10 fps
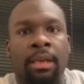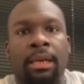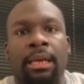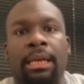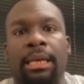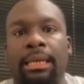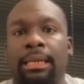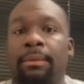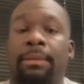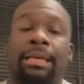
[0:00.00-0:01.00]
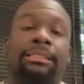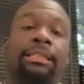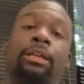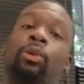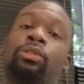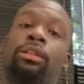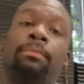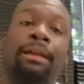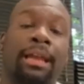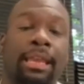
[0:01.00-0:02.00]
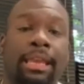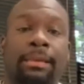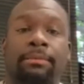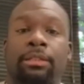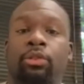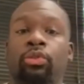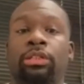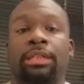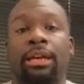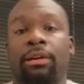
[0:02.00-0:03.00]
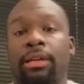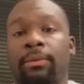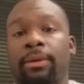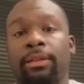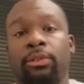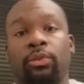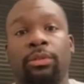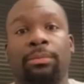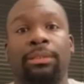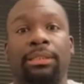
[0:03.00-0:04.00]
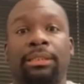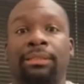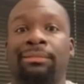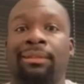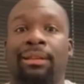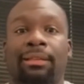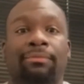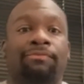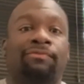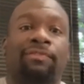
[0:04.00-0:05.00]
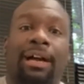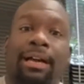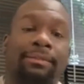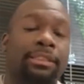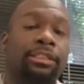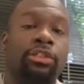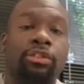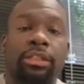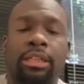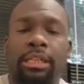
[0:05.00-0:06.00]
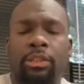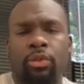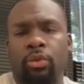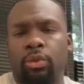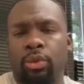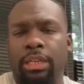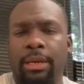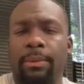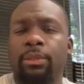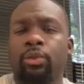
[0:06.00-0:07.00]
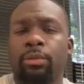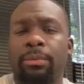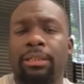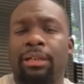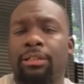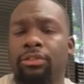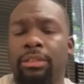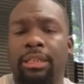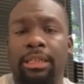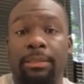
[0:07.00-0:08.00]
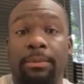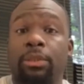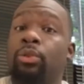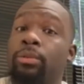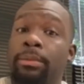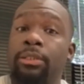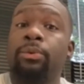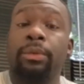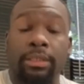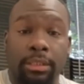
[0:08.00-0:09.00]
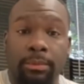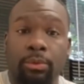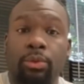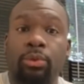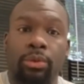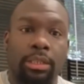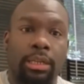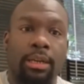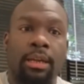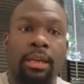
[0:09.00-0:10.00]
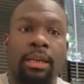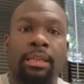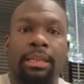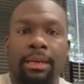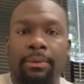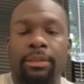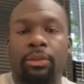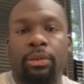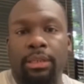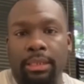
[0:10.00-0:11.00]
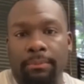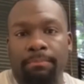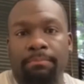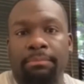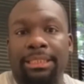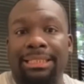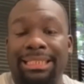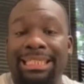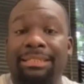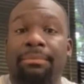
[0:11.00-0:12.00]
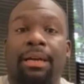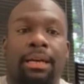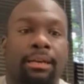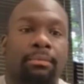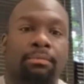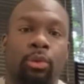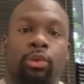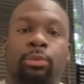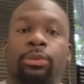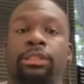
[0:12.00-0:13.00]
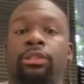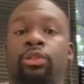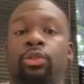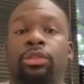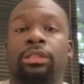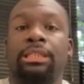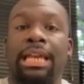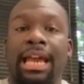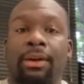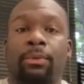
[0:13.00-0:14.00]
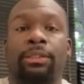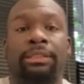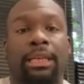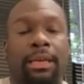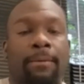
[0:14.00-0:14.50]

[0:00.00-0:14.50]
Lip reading: And I'm not saying go to the mega camps that you see out here where it's going to be 500-600 kids. You go to a camp where it's going to be 100 kids, but it's going to be 20-something schools there. That way you can be seen by multiple institutions at one time.